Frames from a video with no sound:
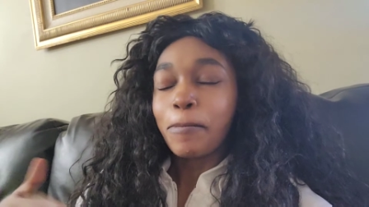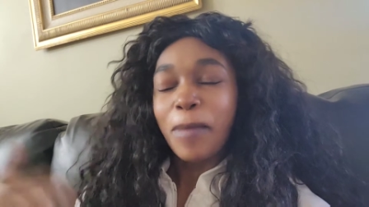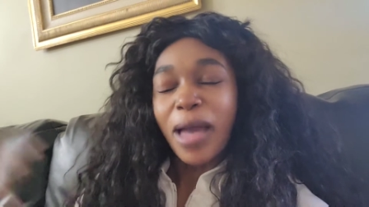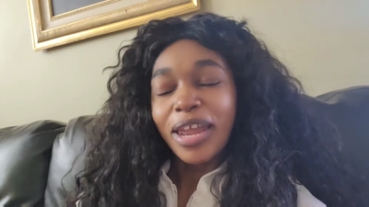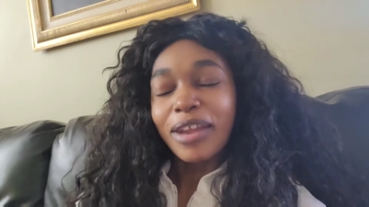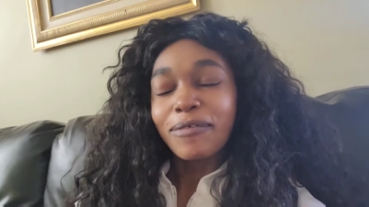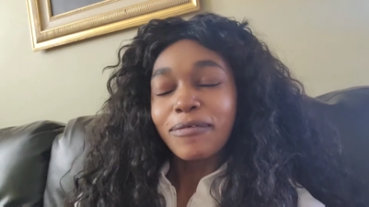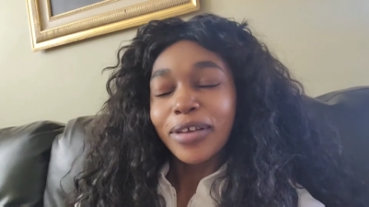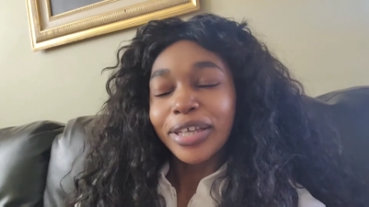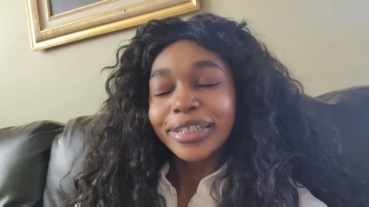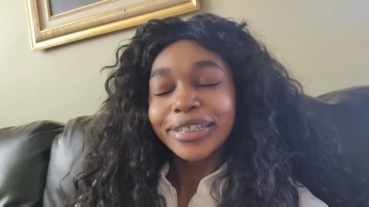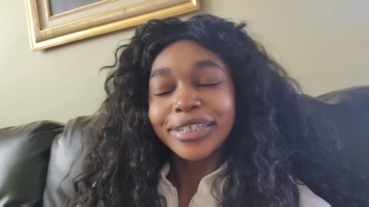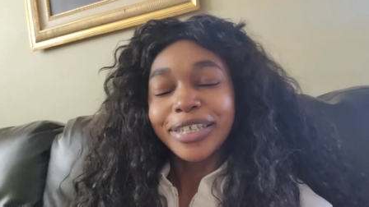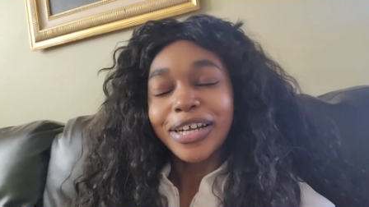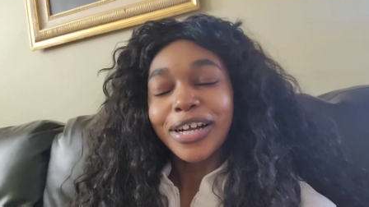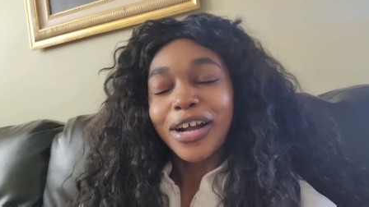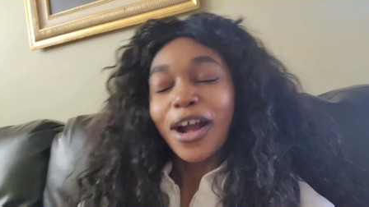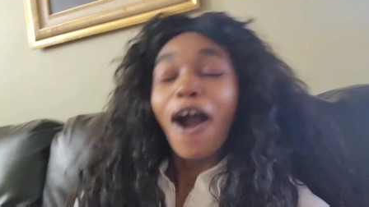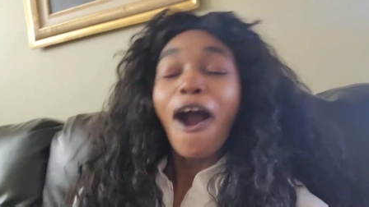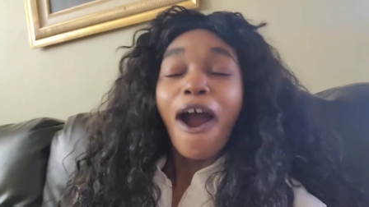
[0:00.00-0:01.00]
to manifest a
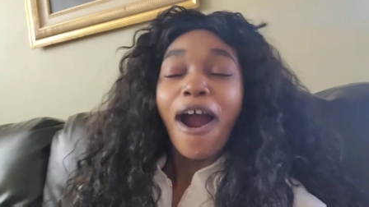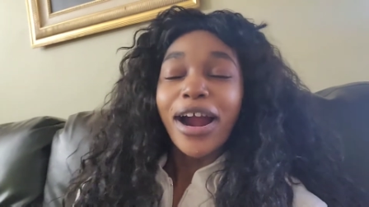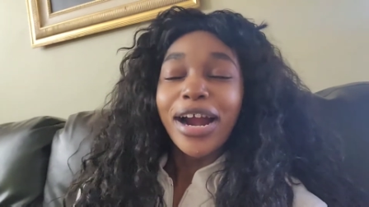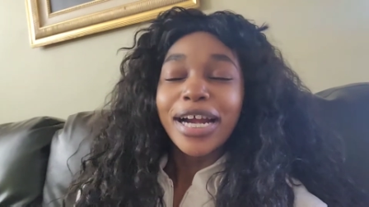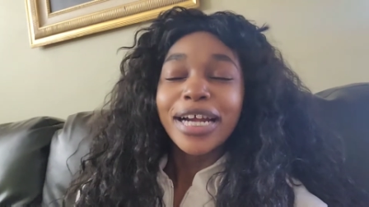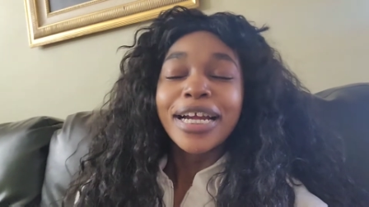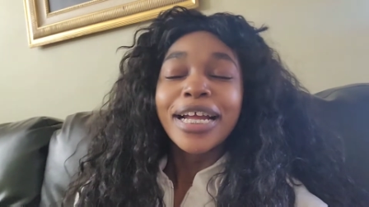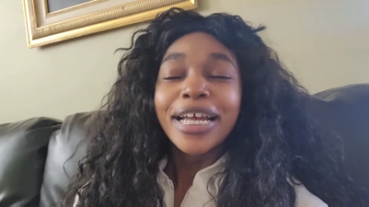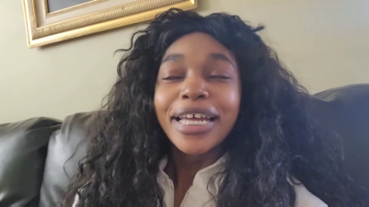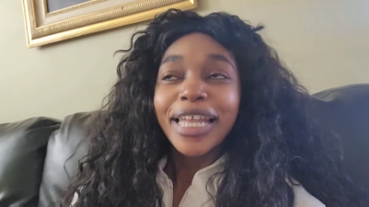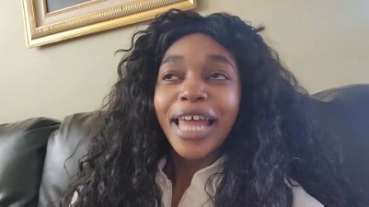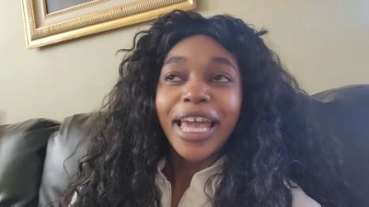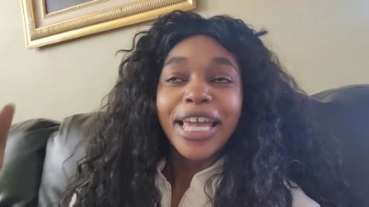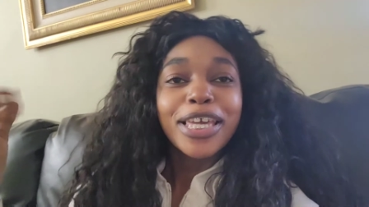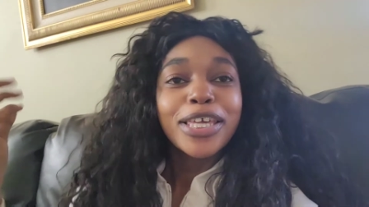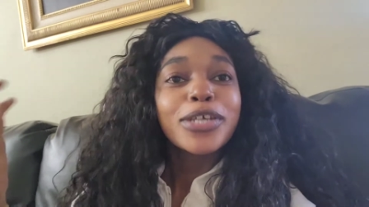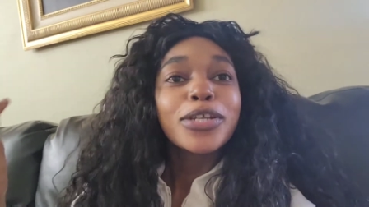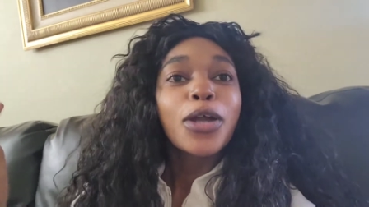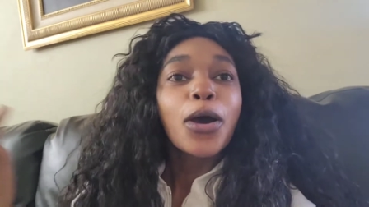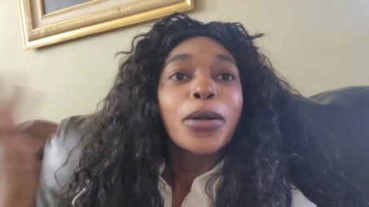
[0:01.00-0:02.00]
car,
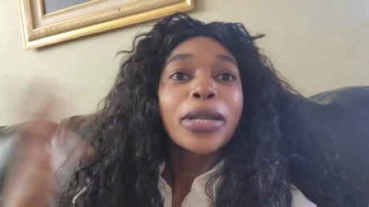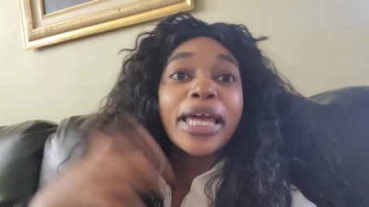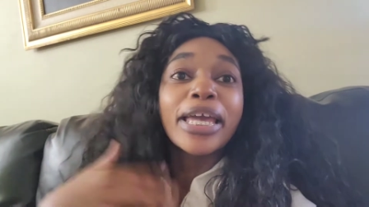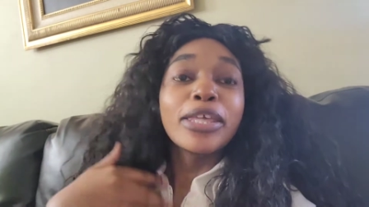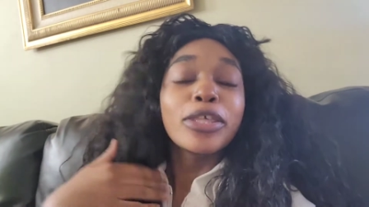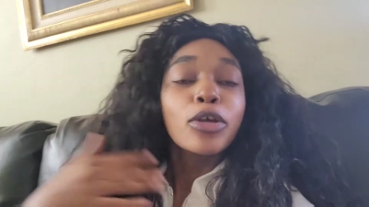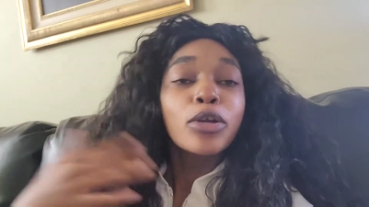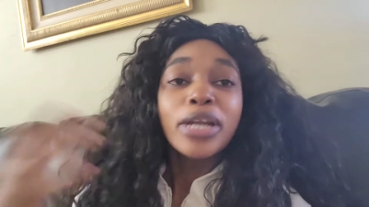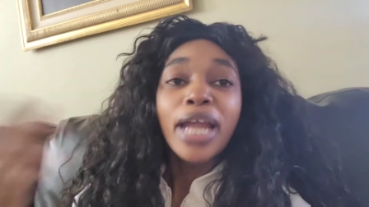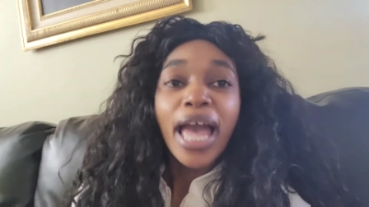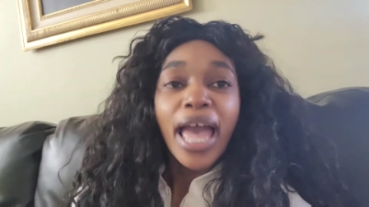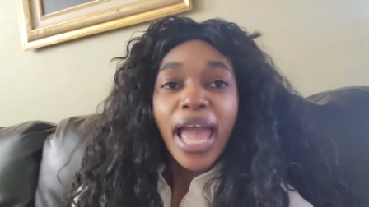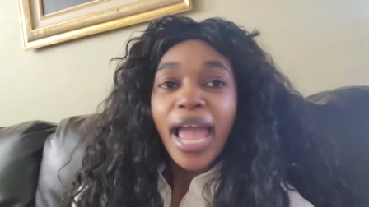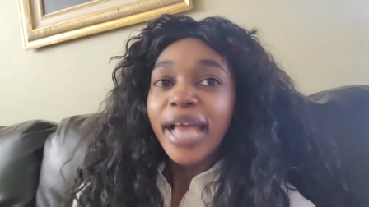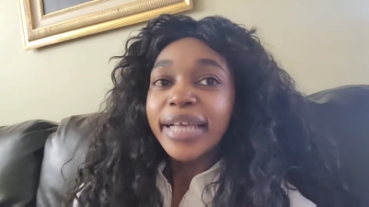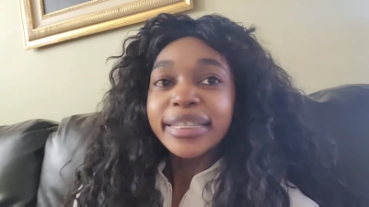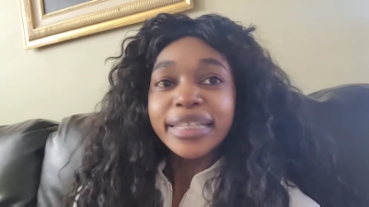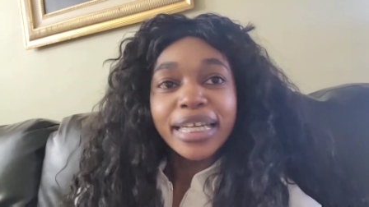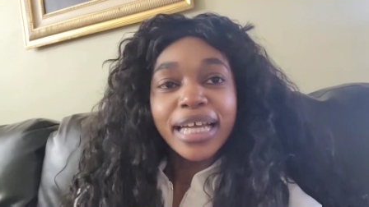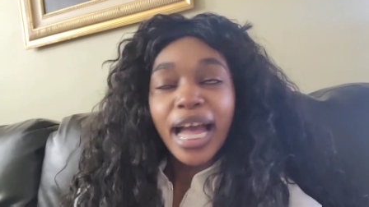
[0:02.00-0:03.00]
like, you know, like you're not
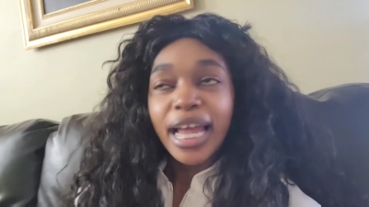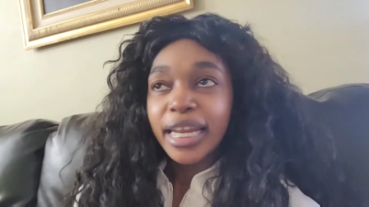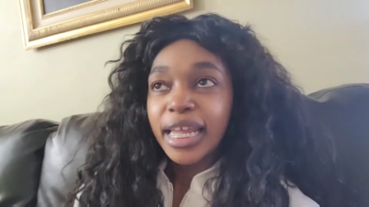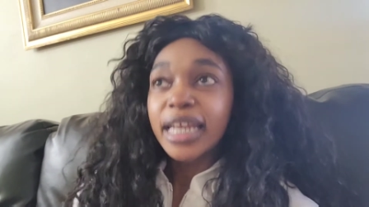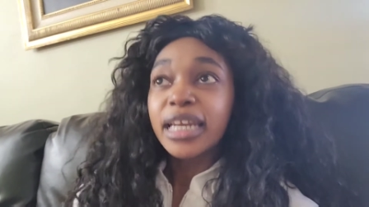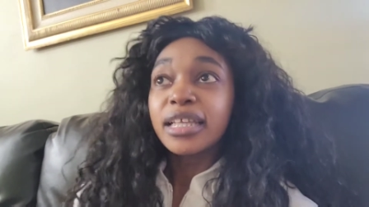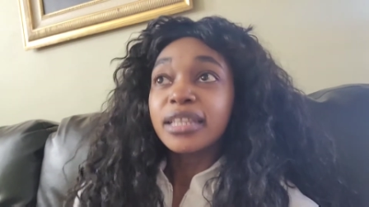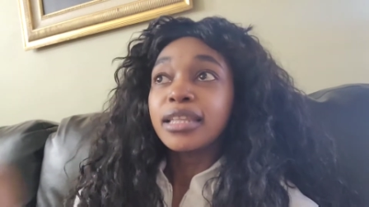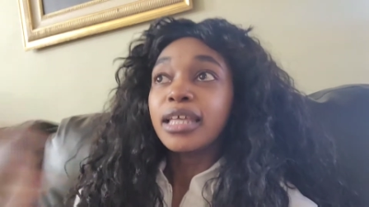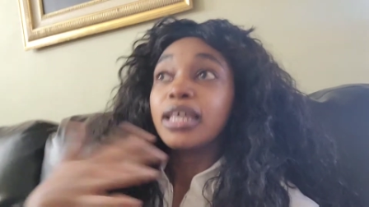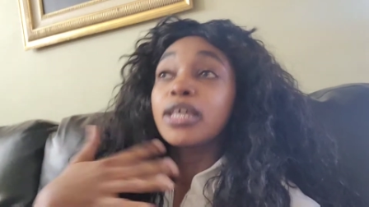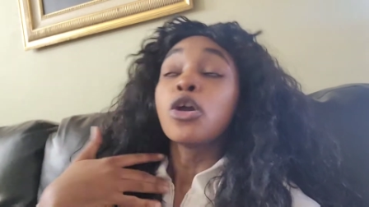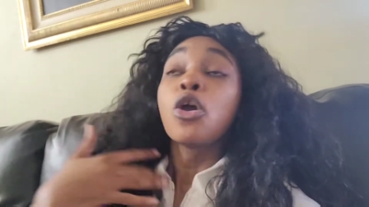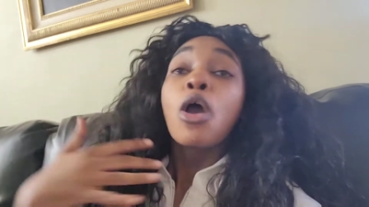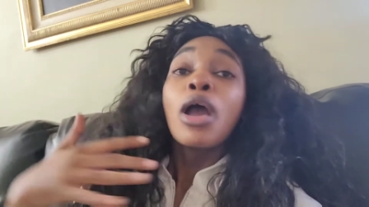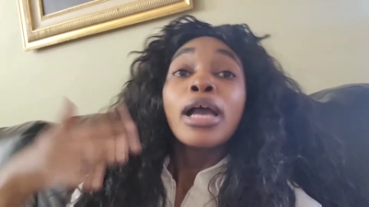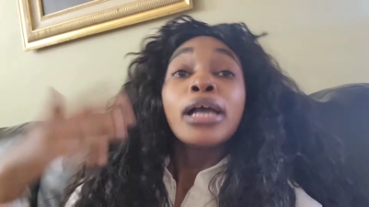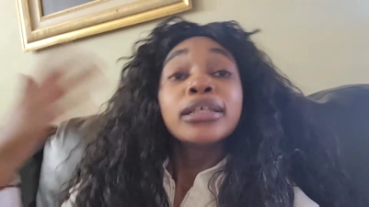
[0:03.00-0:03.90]
asking God anything.